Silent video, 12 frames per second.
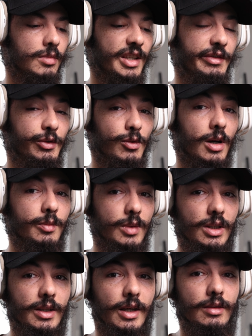If you want
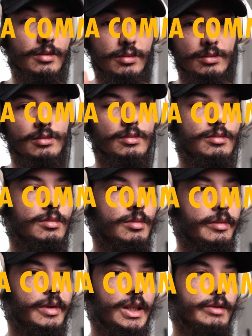me, then
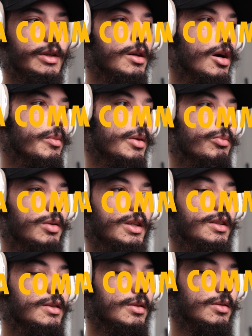leave a comment,
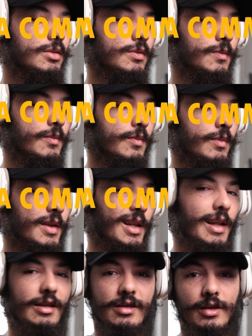please. Let's